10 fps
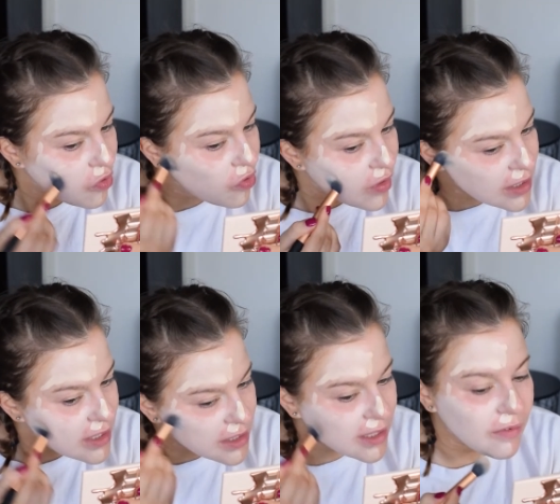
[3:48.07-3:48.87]
This
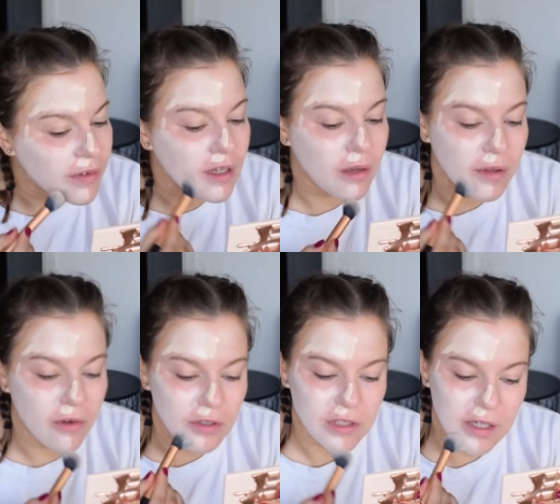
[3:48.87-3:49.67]
is definitely going to be the
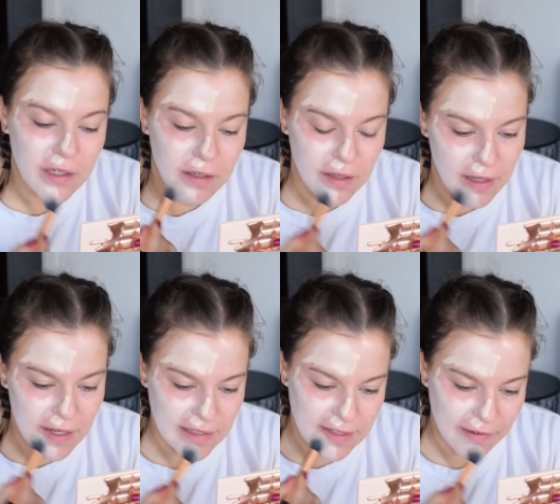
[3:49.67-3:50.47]
wrong shade.
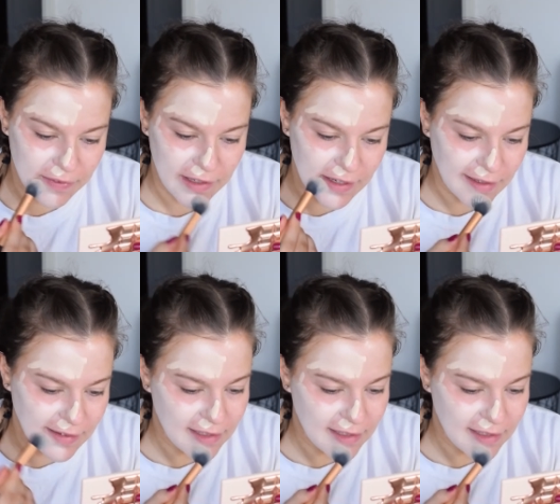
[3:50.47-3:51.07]
It's definitely